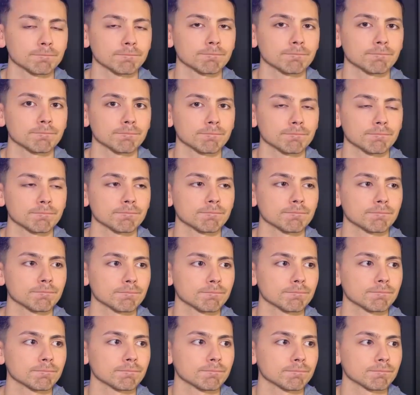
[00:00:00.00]

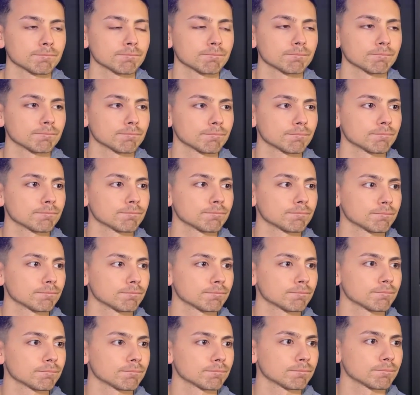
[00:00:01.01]

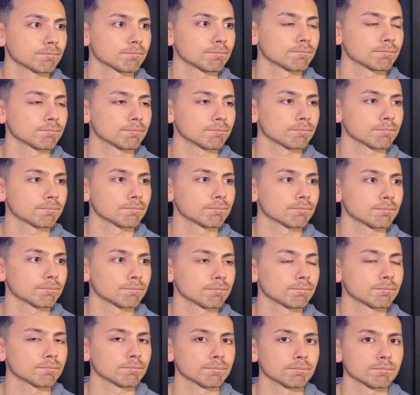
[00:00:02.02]

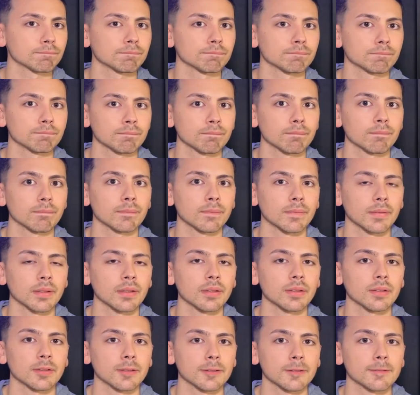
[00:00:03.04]

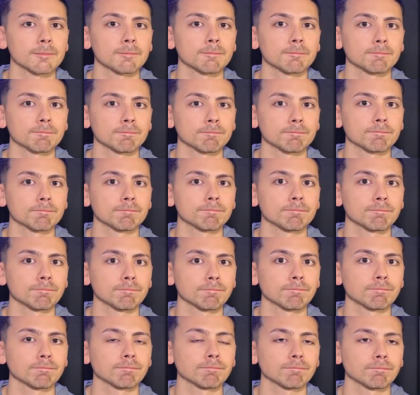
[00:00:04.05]

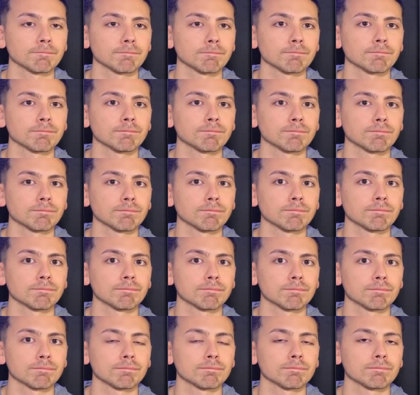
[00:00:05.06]

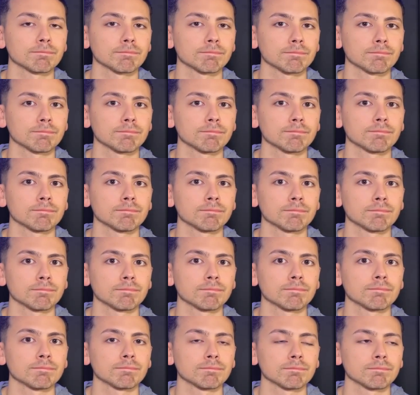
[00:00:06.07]

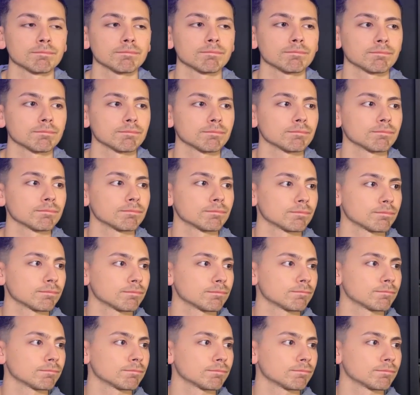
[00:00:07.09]
This person isn't speaking.